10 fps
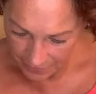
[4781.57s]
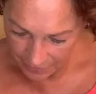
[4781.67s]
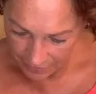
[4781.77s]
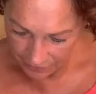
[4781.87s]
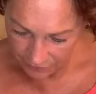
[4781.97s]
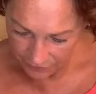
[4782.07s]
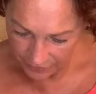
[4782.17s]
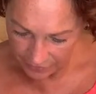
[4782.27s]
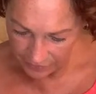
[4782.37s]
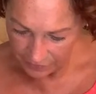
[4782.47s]
I don't think
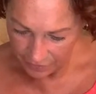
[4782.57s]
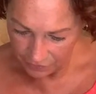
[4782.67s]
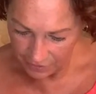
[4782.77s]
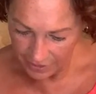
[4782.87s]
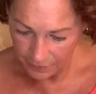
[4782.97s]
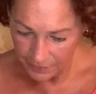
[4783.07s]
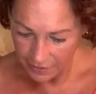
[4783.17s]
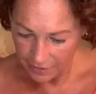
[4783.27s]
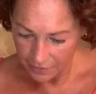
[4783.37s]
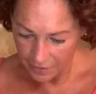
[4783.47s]
so. Right, here we
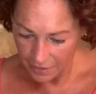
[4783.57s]
go.